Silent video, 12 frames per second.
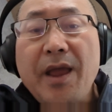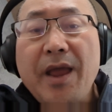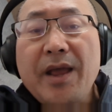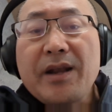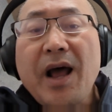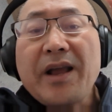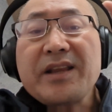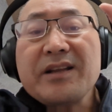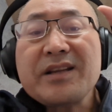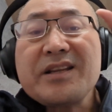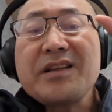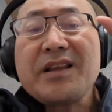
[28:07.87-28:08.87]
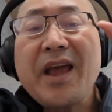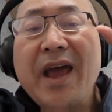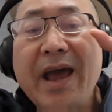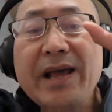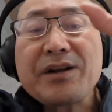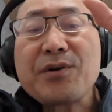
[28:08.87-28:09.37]
And I can
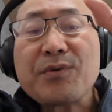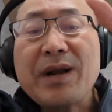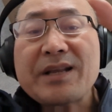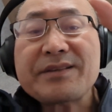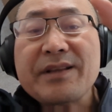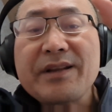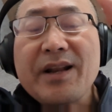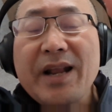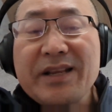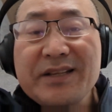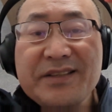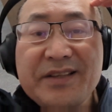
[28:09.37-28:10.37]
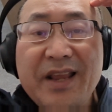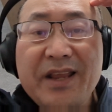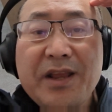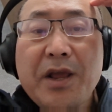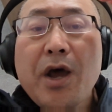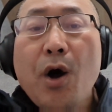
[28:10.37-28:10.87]
categorize it, and I can
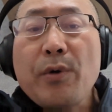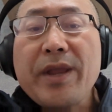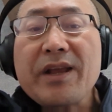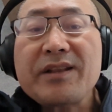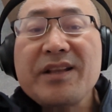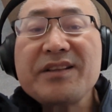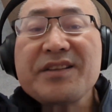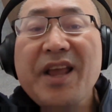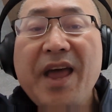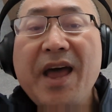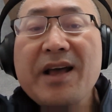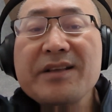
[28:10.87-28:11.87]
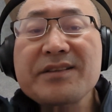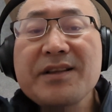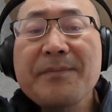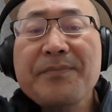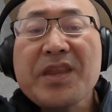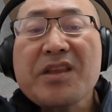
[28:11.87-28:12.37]
say, okay, this has
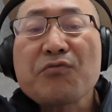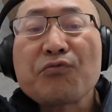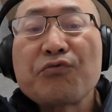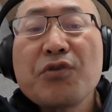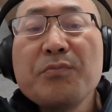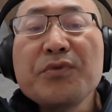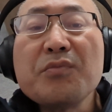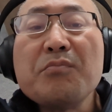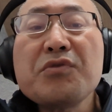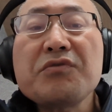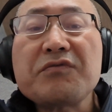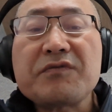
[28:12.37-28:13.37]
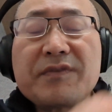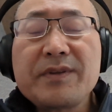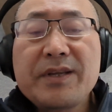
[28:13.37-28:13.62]
room to move.